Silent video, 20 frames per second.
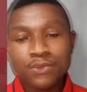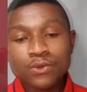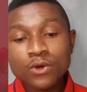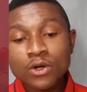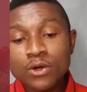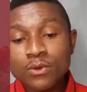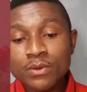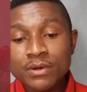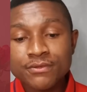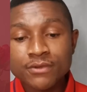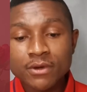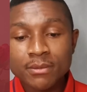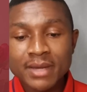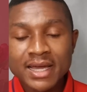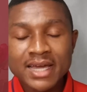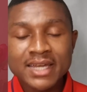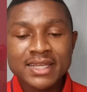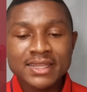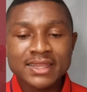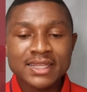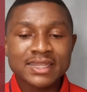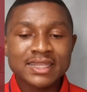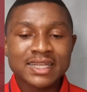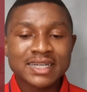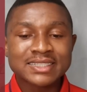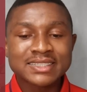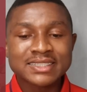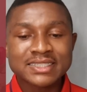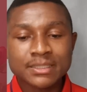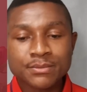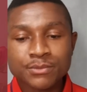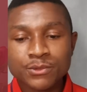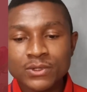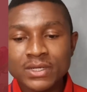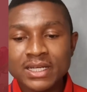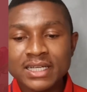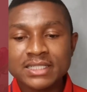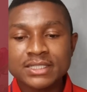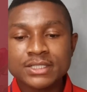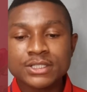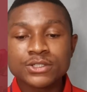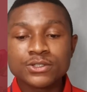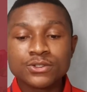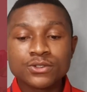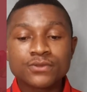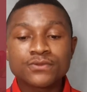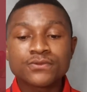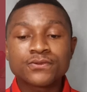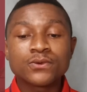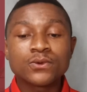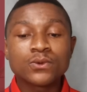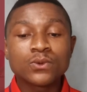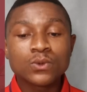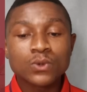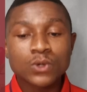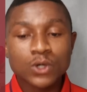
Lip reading: Run away from anything that stimulates youthful